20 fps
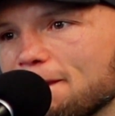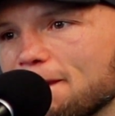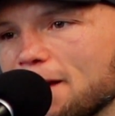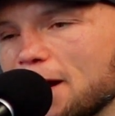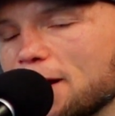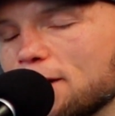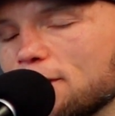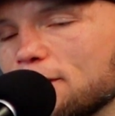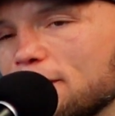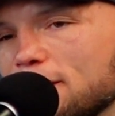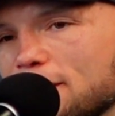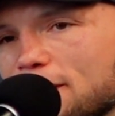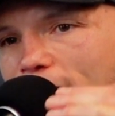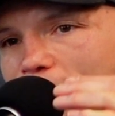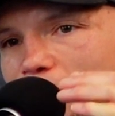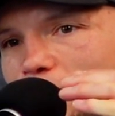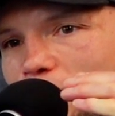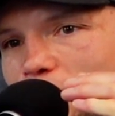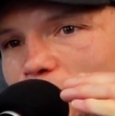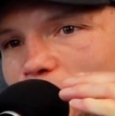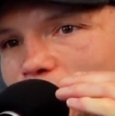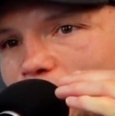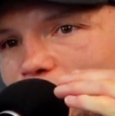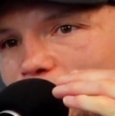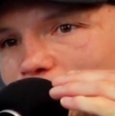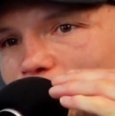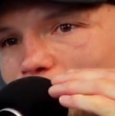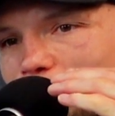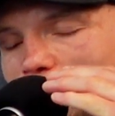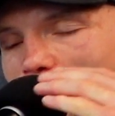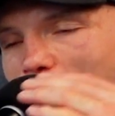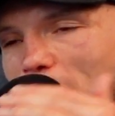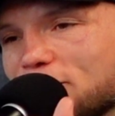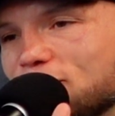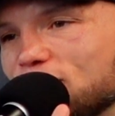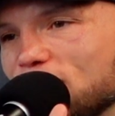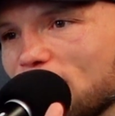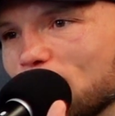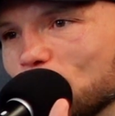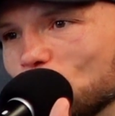and
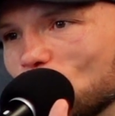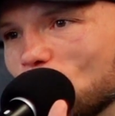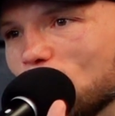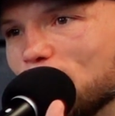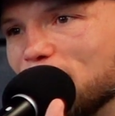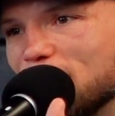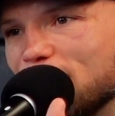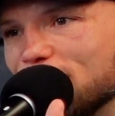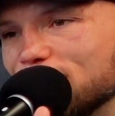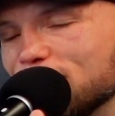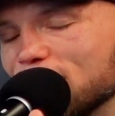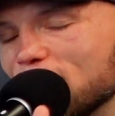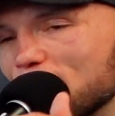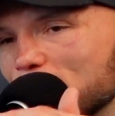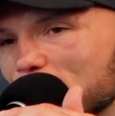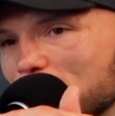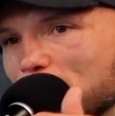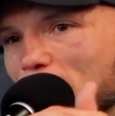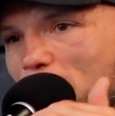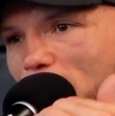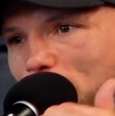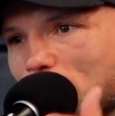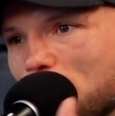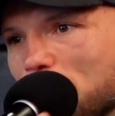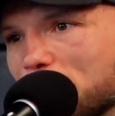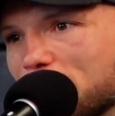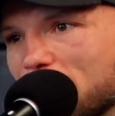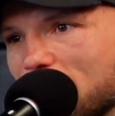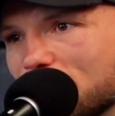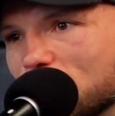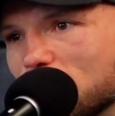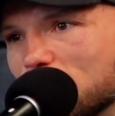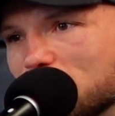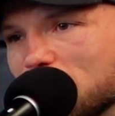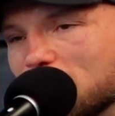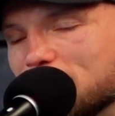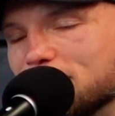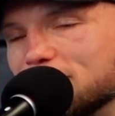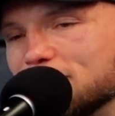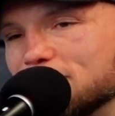she had a water birth, and I remember her popping out of her
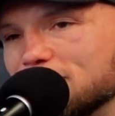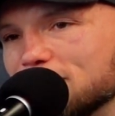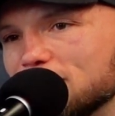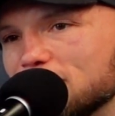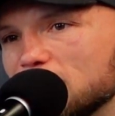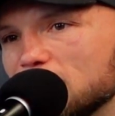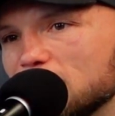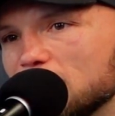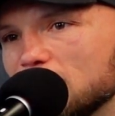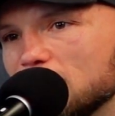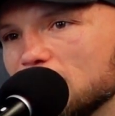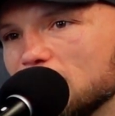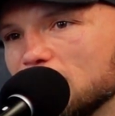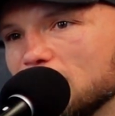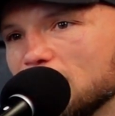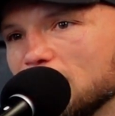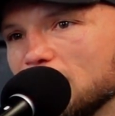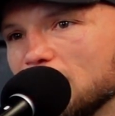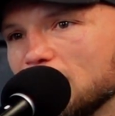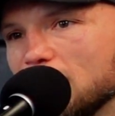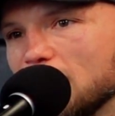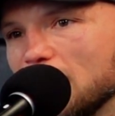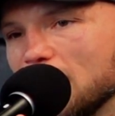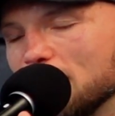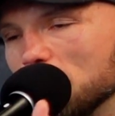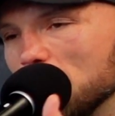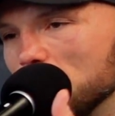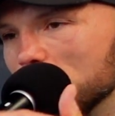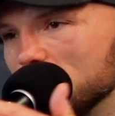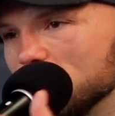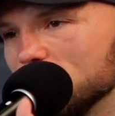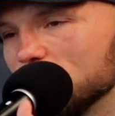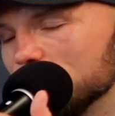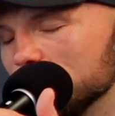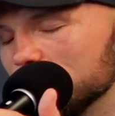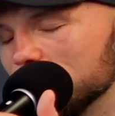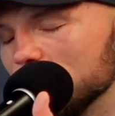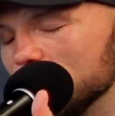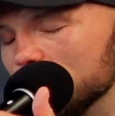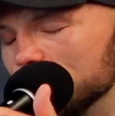mum.
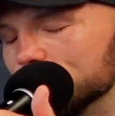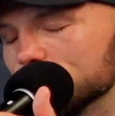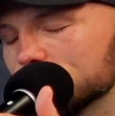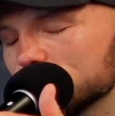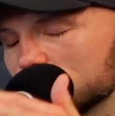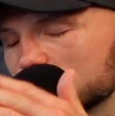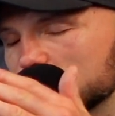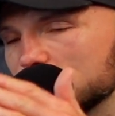And